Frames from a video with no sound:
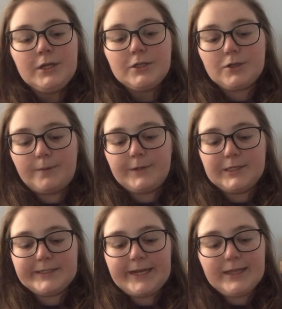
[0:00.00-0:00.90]
So I'm
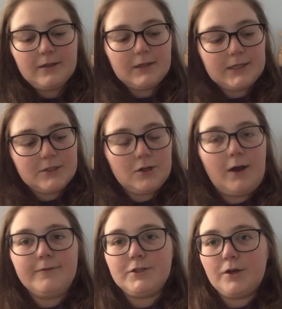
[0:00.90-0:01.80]
going to take the lids
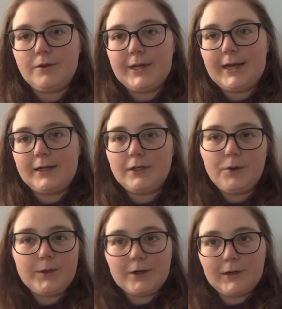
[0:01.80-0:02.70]
off so that
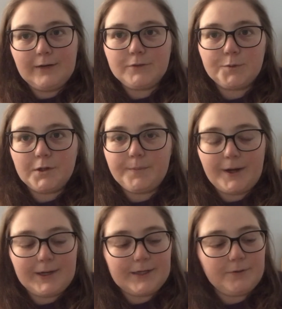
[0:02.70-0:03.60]
we don't have to worry
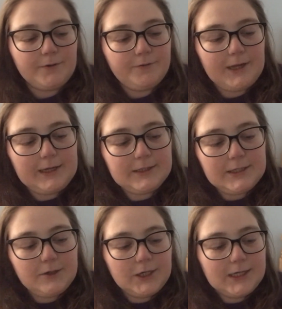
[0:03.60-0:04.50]
about any
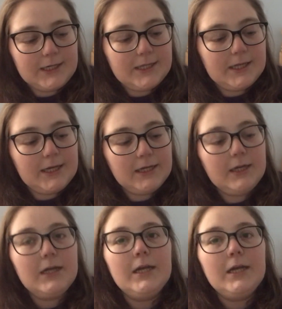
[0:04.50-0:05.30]
reflecting or anything.